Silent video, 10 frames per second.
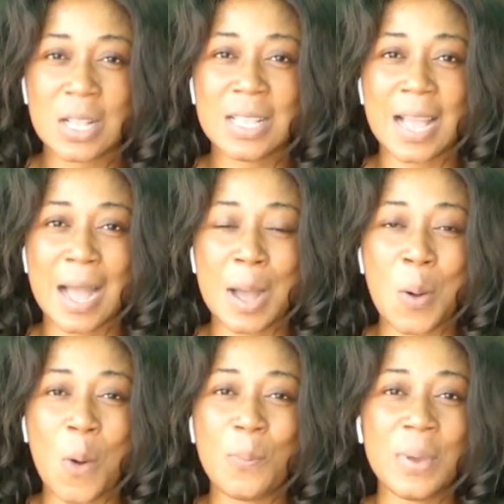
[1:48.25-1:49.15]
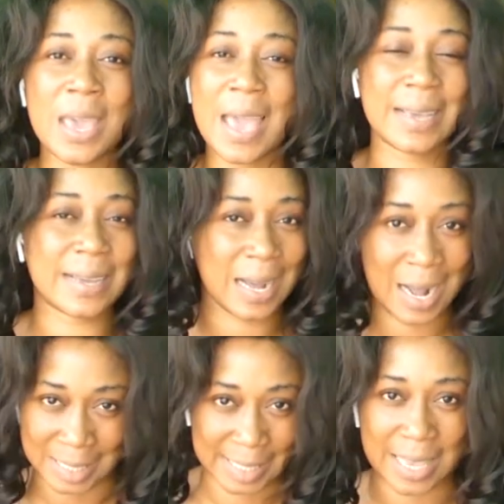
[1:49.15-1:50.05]
Now, obi en
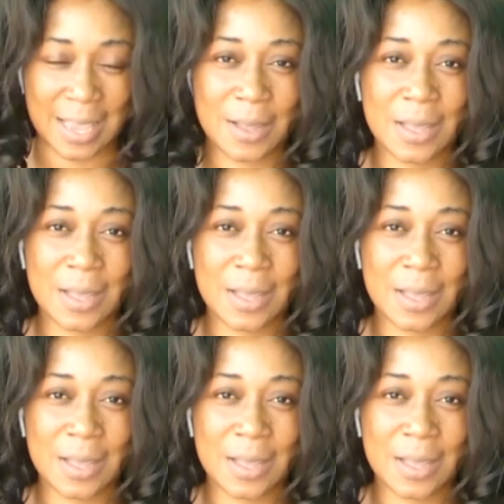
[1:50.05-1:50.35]
kase.